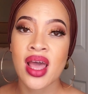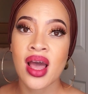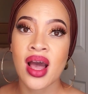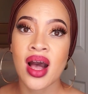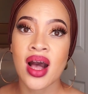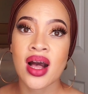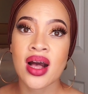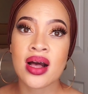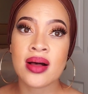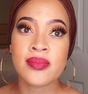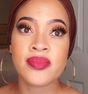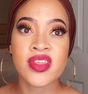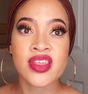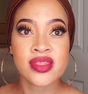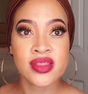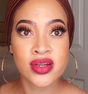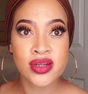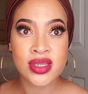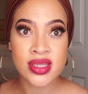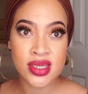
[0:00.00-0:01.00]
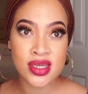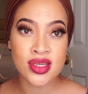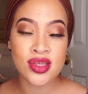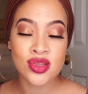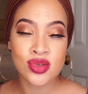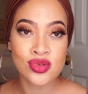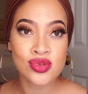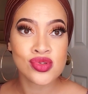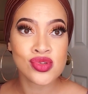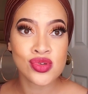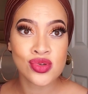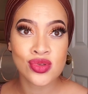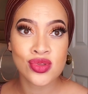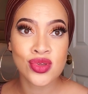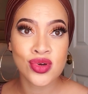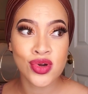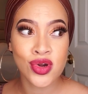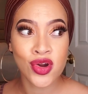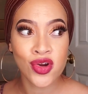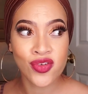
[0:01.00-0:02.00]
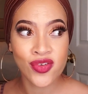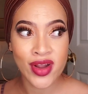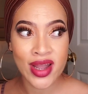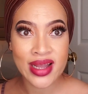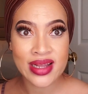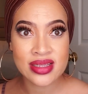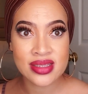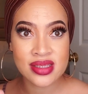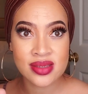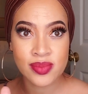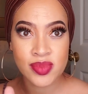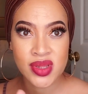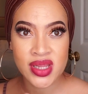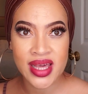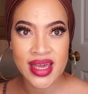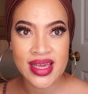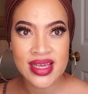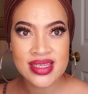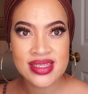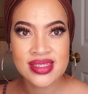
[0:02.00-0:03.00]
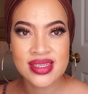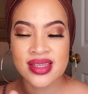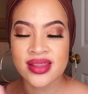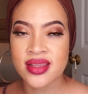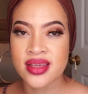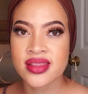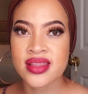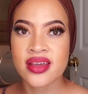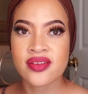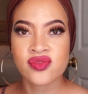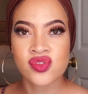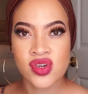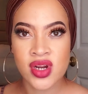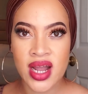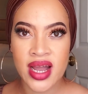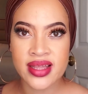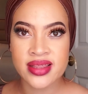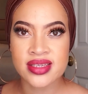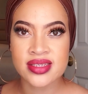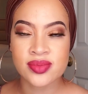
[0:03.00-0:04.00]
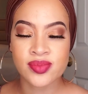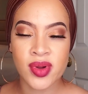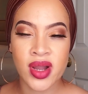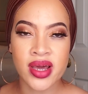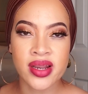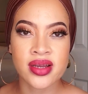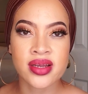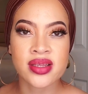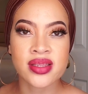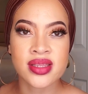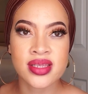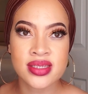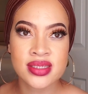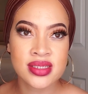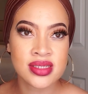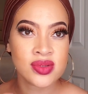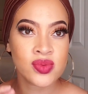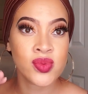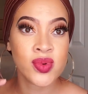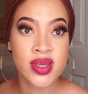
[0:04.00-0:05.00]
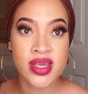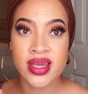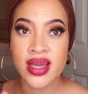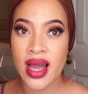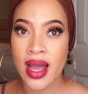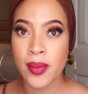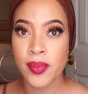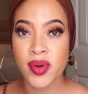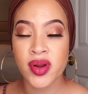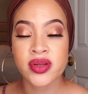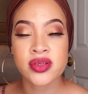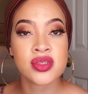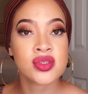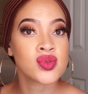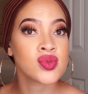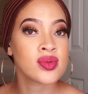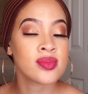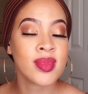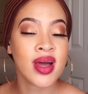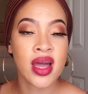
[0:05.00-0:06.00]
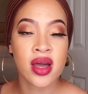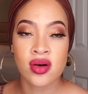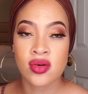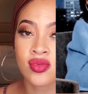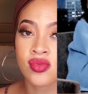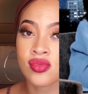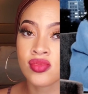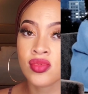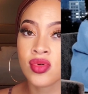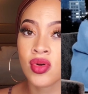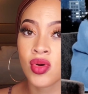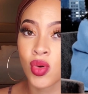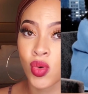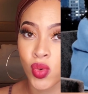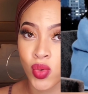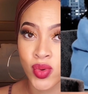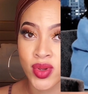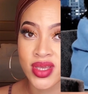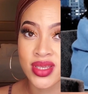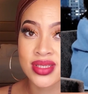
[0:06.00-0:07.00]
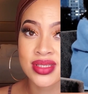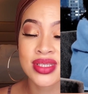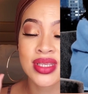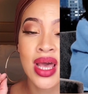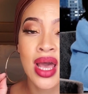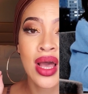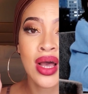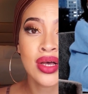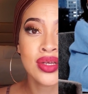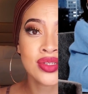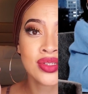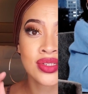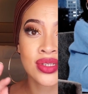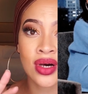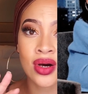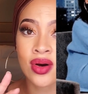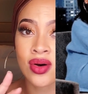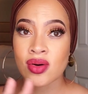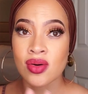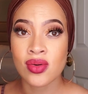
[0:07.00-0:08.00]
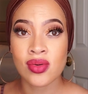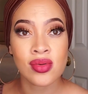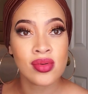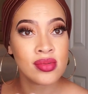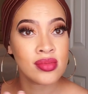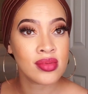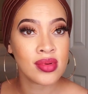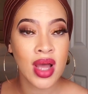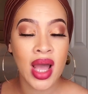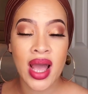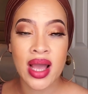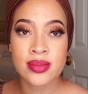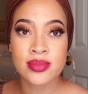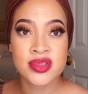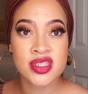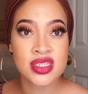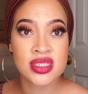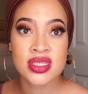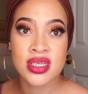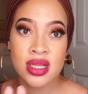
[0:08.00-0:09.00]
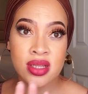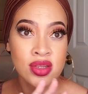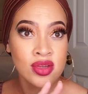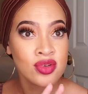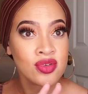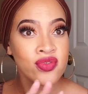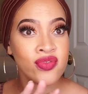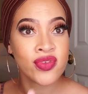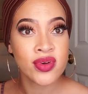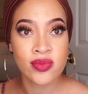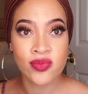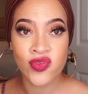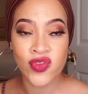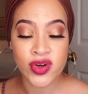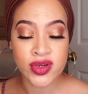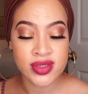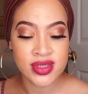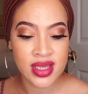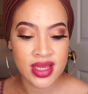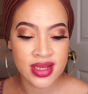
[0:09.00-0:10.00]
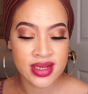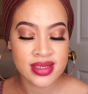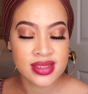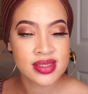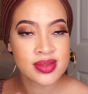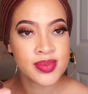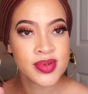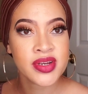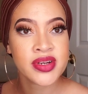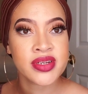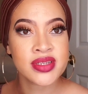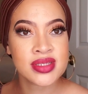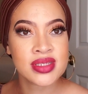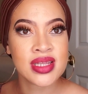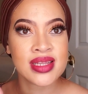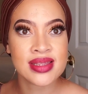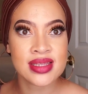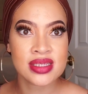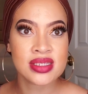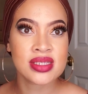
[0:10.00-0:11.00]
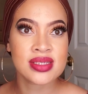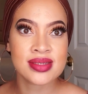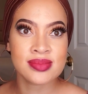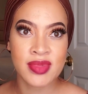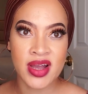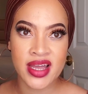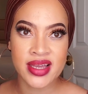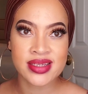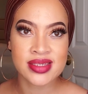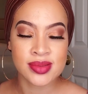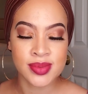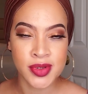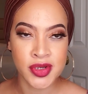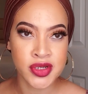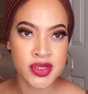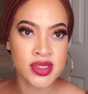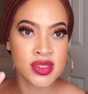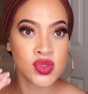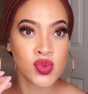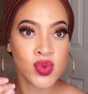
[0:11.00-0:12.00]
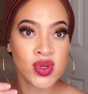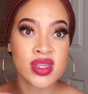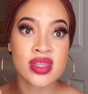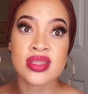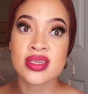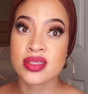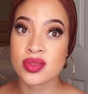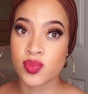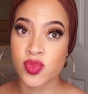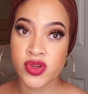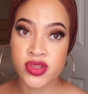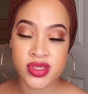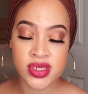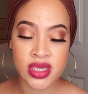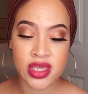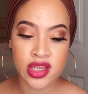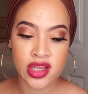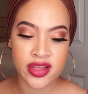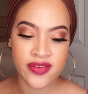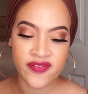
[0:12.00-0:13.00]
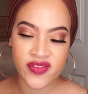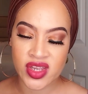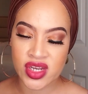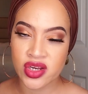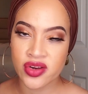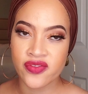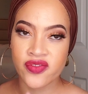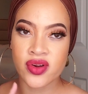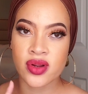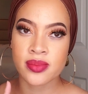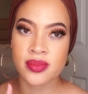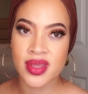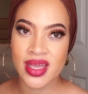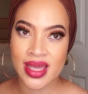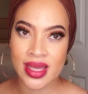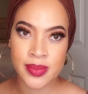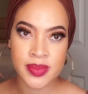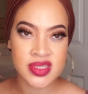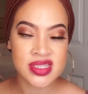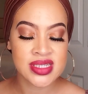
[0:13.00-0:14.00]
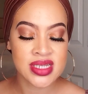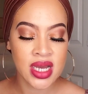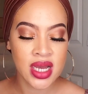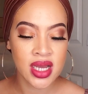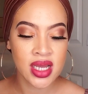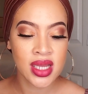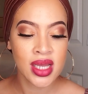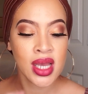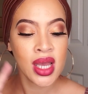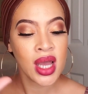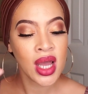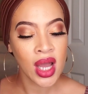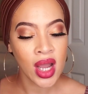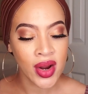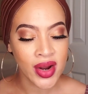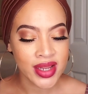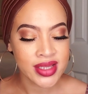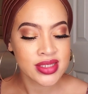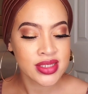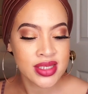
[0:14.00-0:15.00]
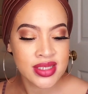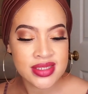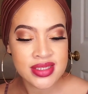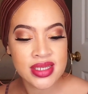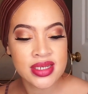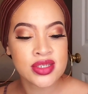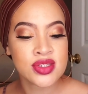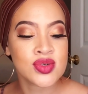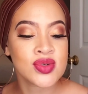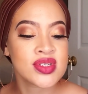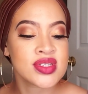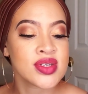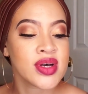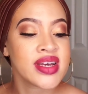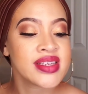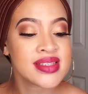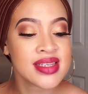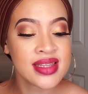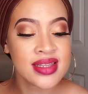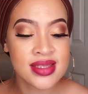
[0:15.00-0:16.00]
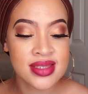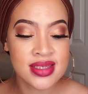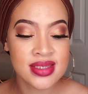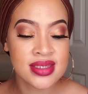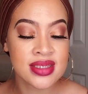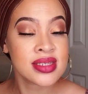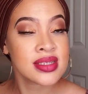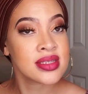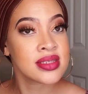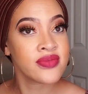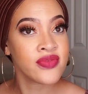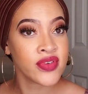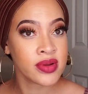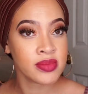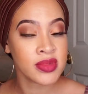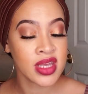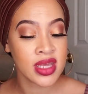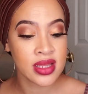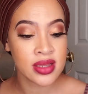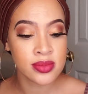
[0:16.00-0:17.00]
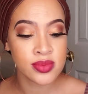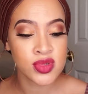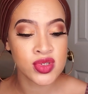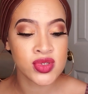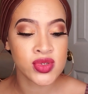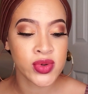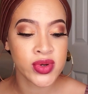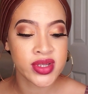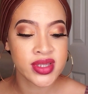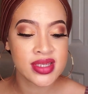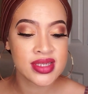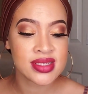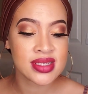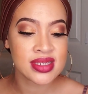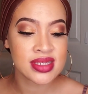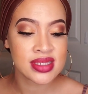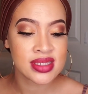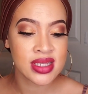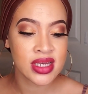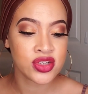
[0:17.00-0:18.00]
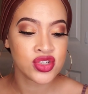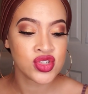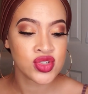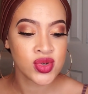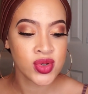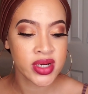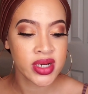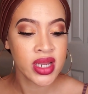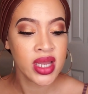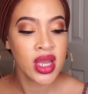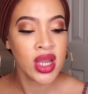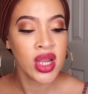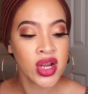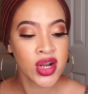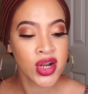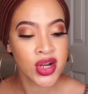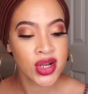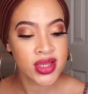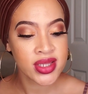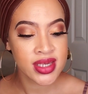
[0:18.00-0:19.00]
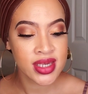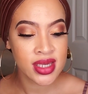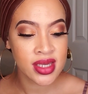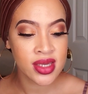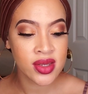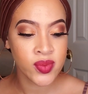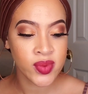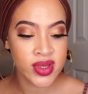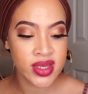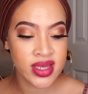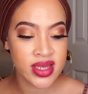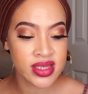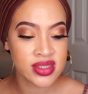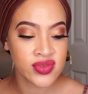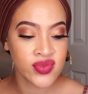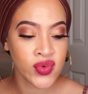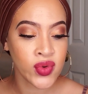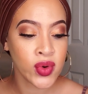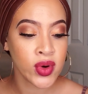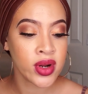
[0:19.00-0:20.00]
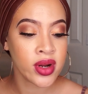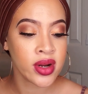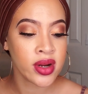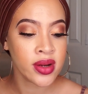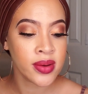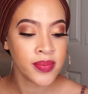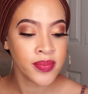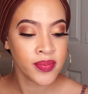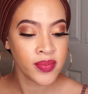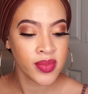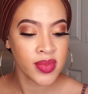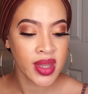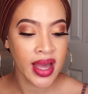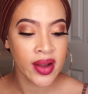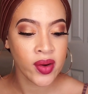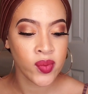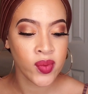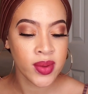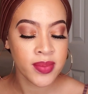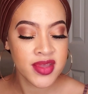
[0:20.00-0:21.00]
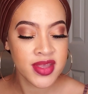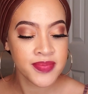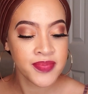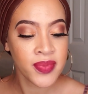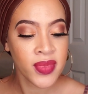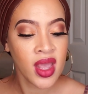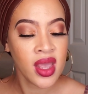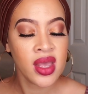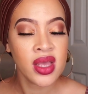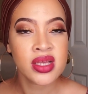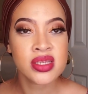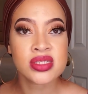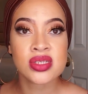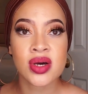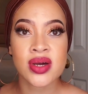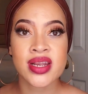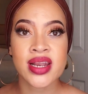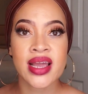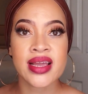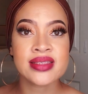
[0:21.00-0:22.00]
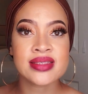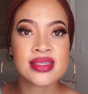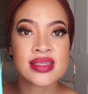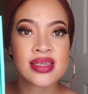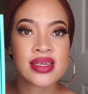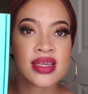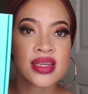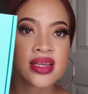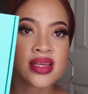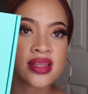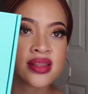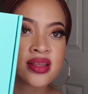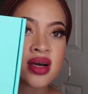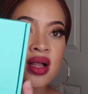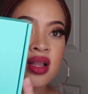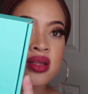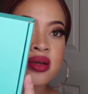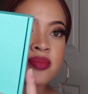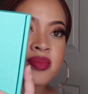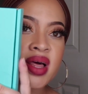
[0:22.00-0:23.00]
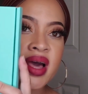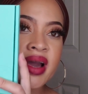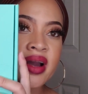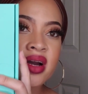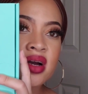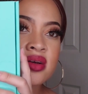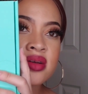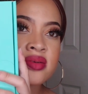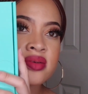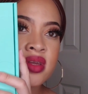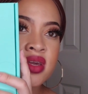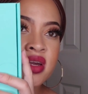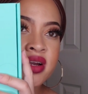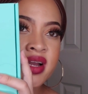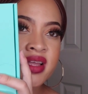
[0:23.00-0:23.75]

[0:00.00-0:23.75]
That they're leading you to the correct place and that they've tried this product. This wig I purchased with my own coins. So I'm just telling you from firsthand experience that this is my experience with this particular vendor from Amazon. All right, so let's get into it. So I said that this is from the Elam store. This is their short, curly, kinky wigs for Black women. So, and I did get it in the color black on here.